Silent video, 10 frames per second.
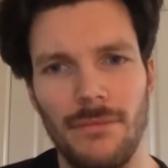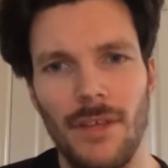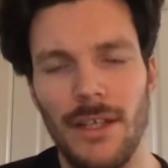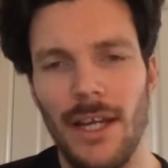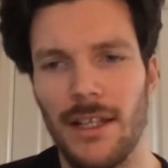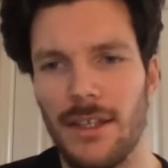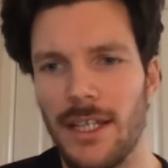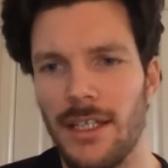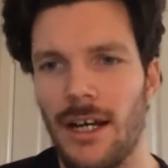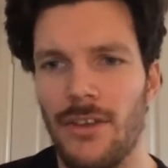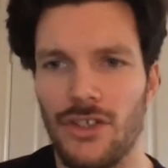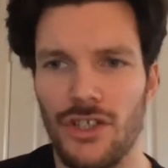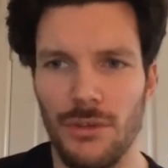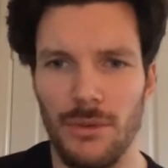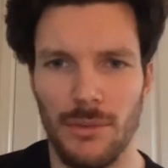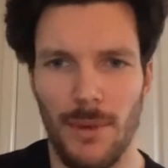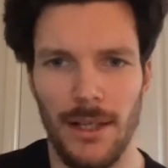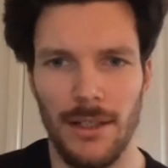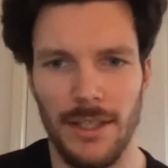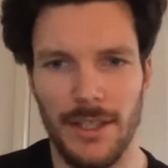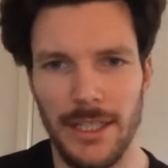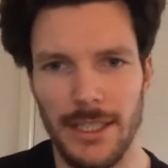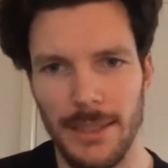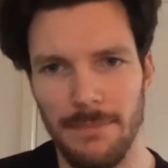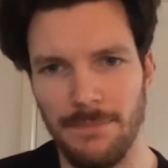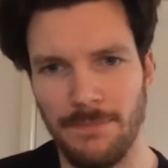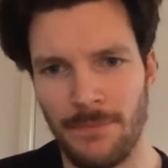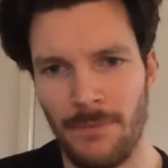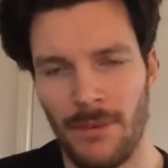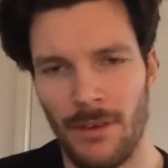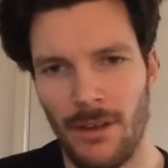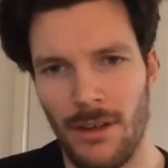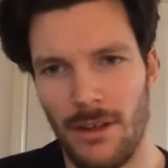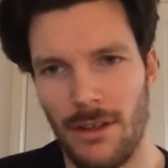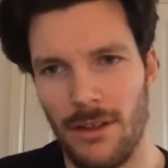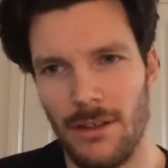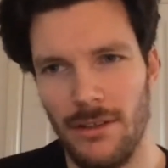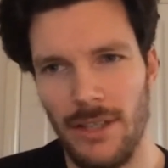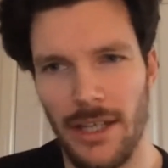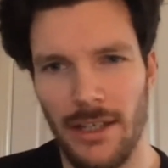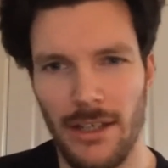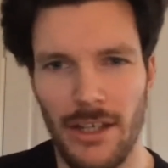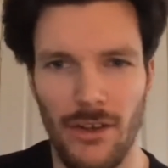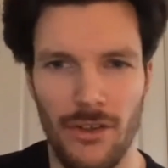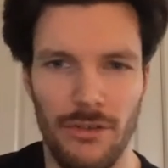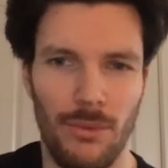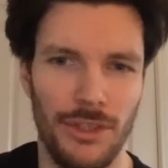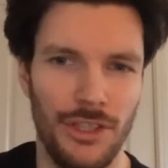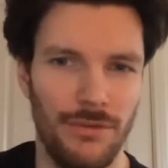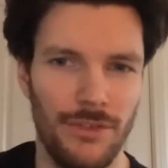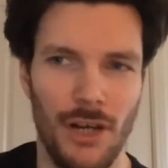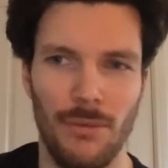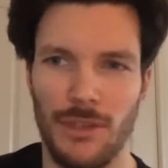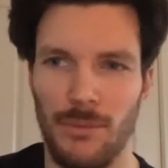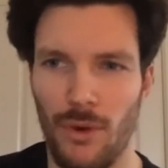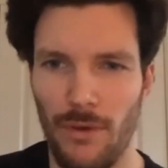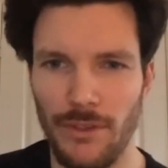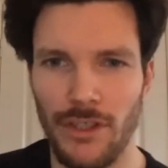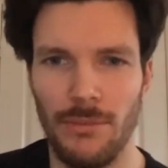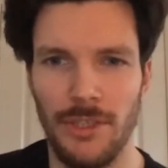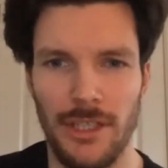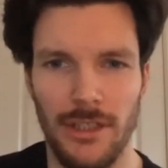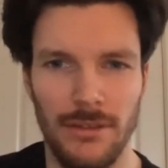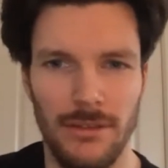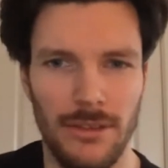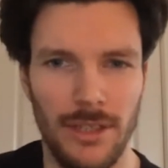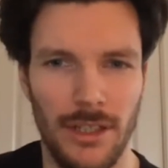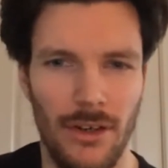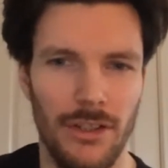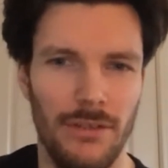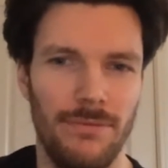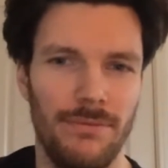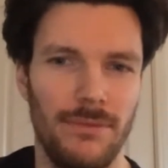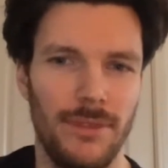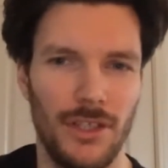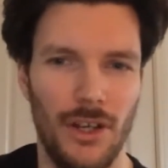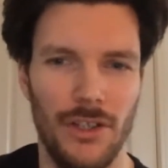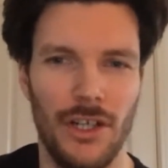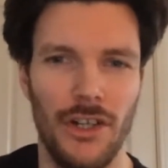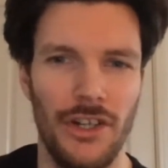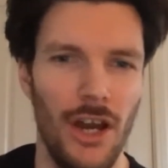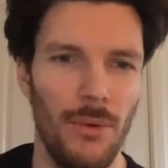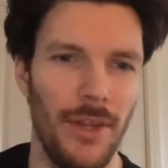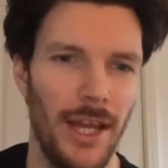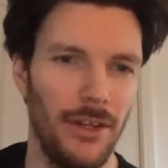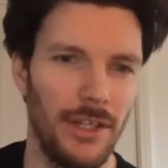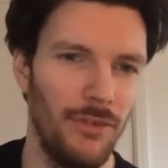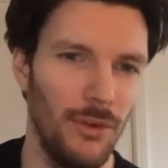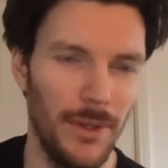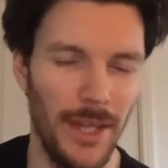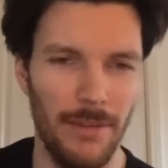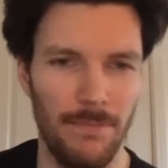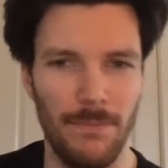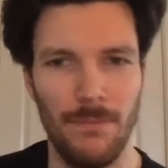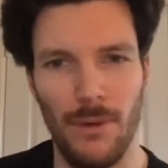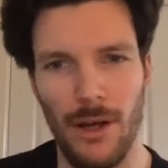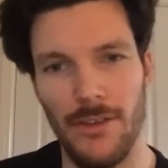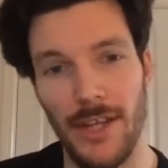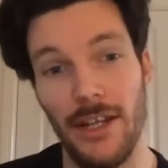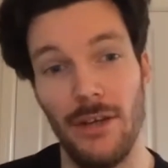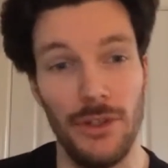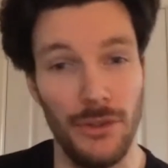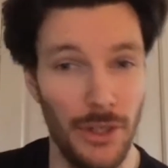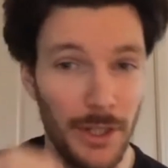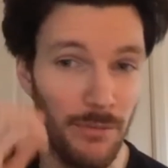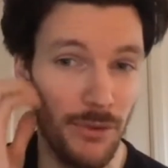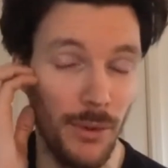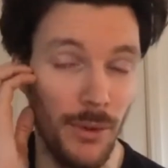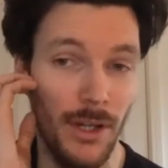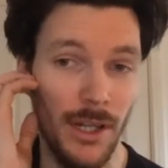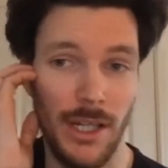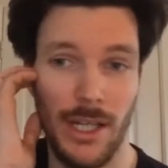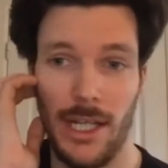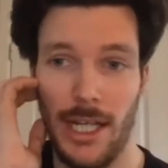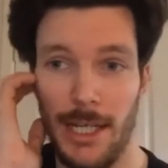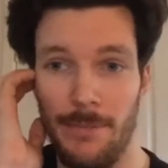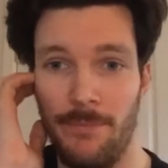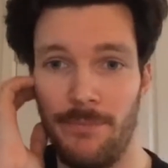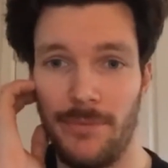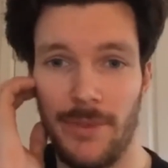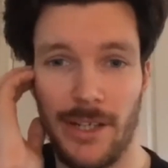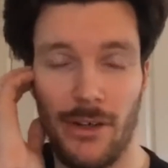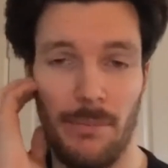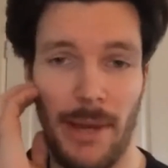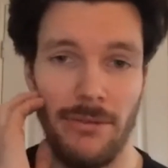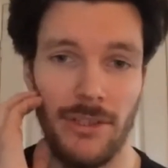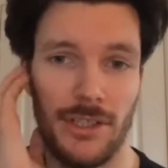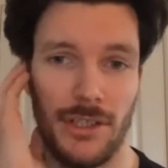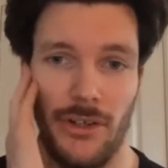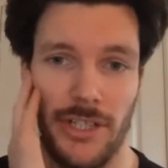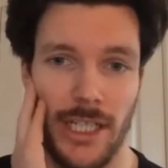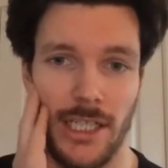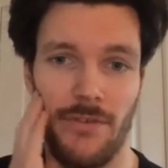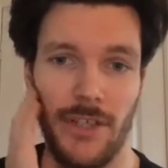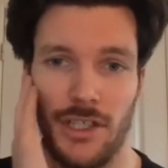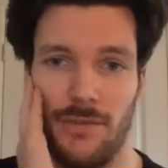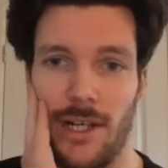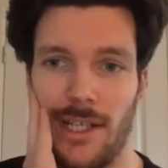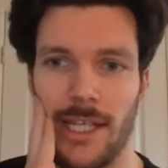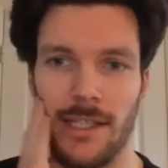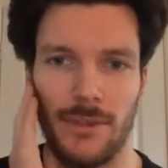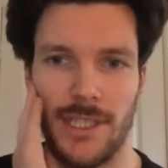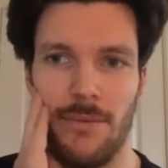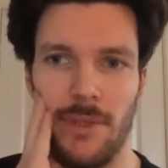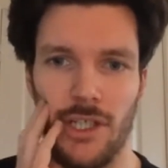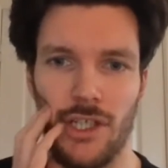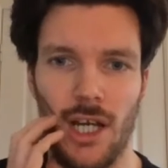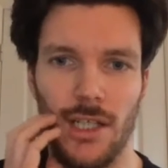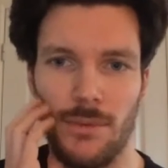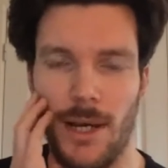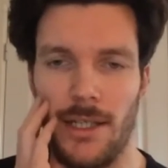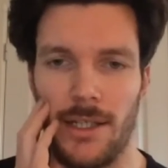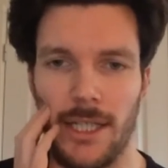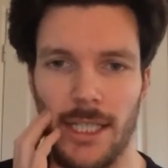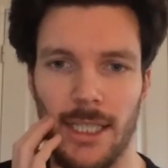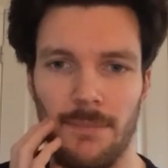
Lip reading: and I think on the shoot as well, I think you kind of, once you've shot with someone quite a few times, you kind of know what they're looking for, what they know what you're looking for. You kind of bounce ideas off each other. I think, say with this shot as well, I think